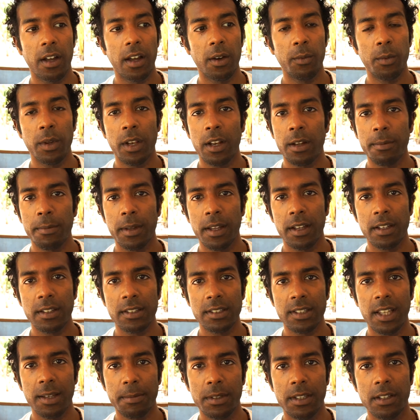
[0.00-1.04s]
will I be
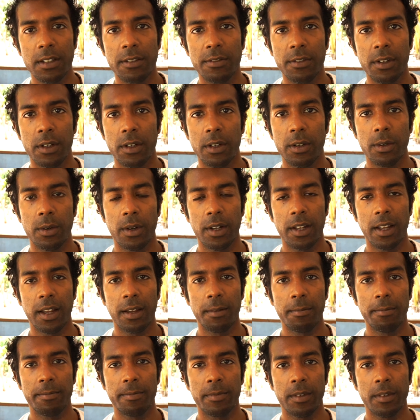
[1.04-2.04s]
accepted for who I am?